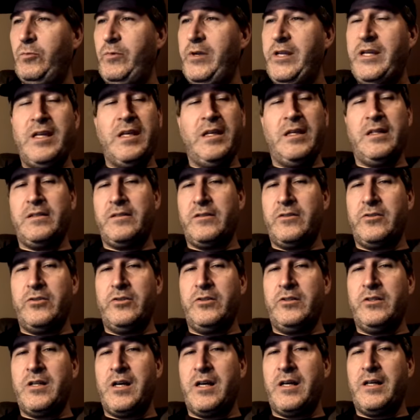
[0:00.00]
the
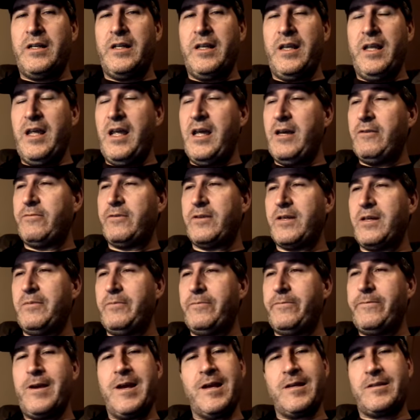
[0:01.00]
weekend could not have
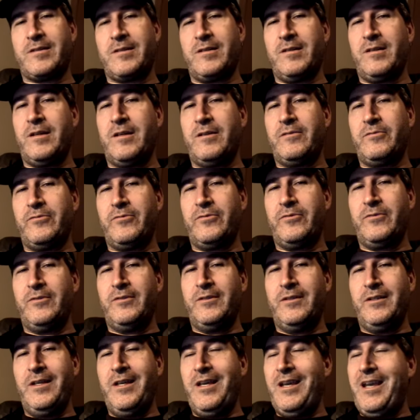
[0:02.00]
come fast enough.
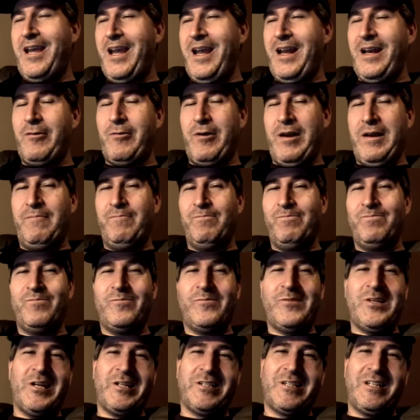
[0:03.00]
Anyway,
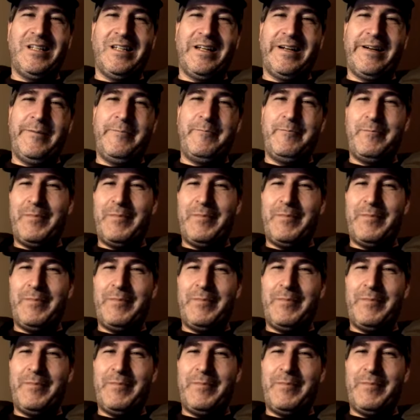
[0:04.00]
talk